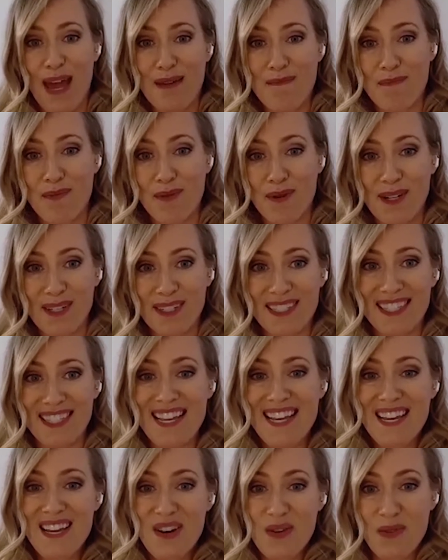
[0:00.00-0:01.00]
whiteboards
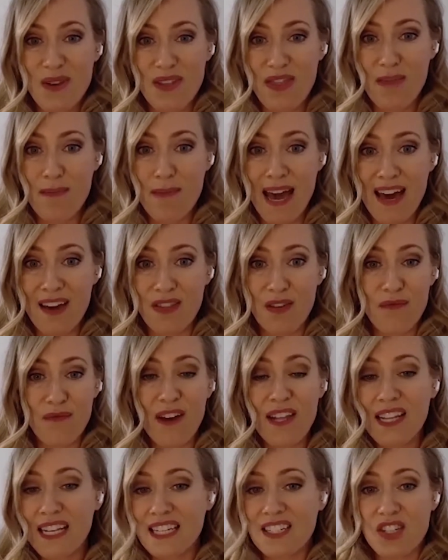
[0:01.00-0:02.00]
with the math.
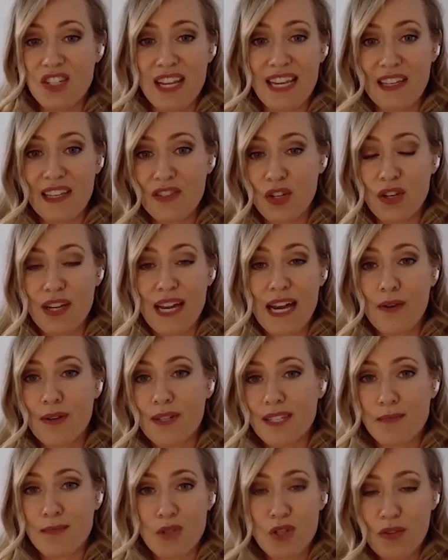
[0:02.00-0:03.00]
It felt like it take, took
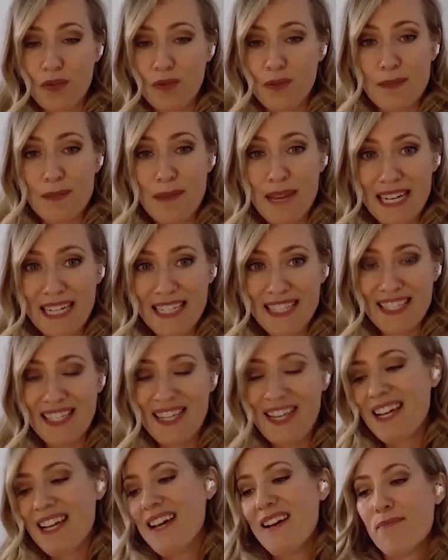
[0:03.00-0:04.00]
hours. I'm sure it was minutes.
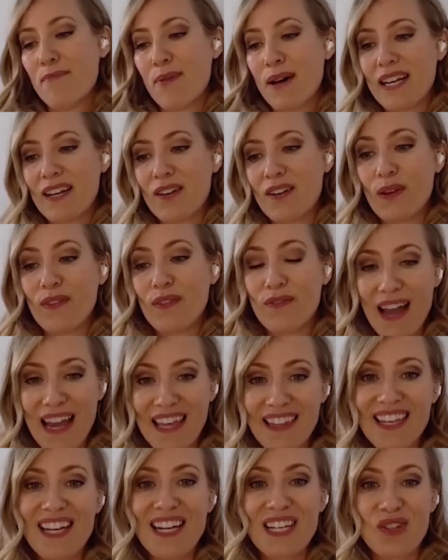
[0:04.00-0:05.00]
But uh, we
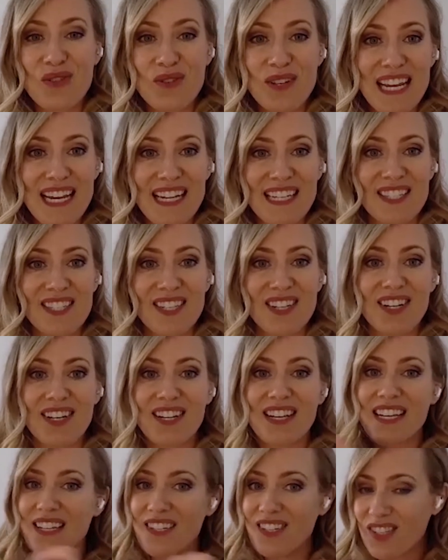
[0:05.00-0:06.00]
finally got to an
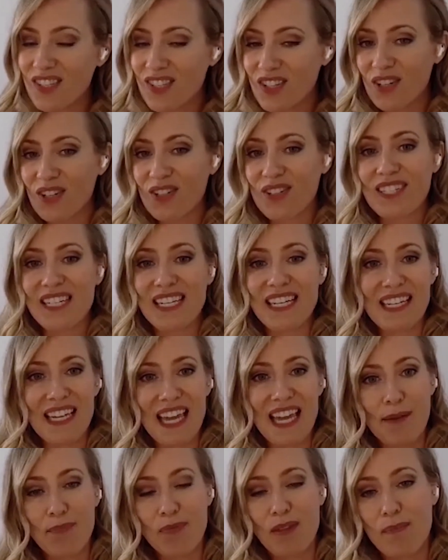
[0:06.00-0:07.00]
answer. He circled
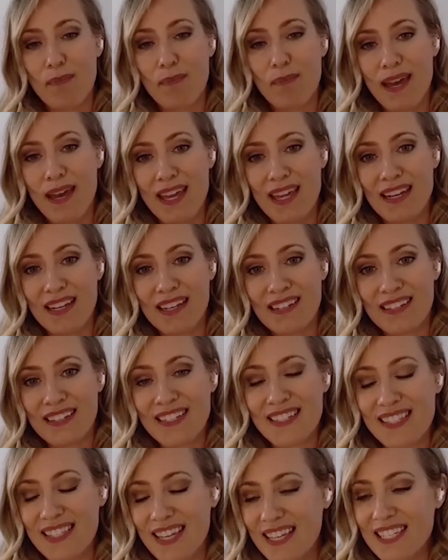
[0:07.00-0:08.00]
it, capped the pen,
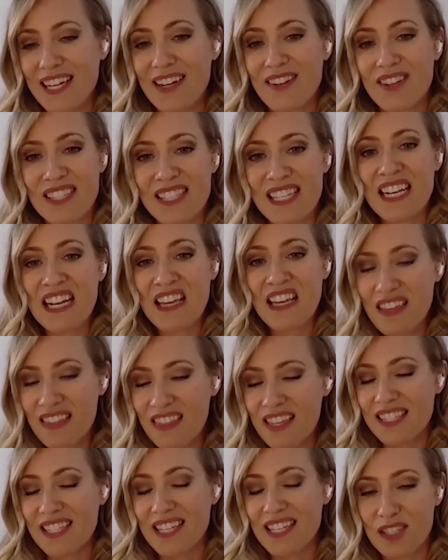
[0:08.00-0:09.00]
sat down and said, I
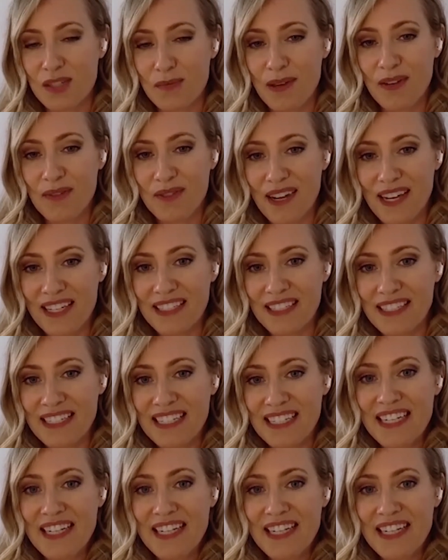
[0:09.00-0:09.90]
think that sounds about right.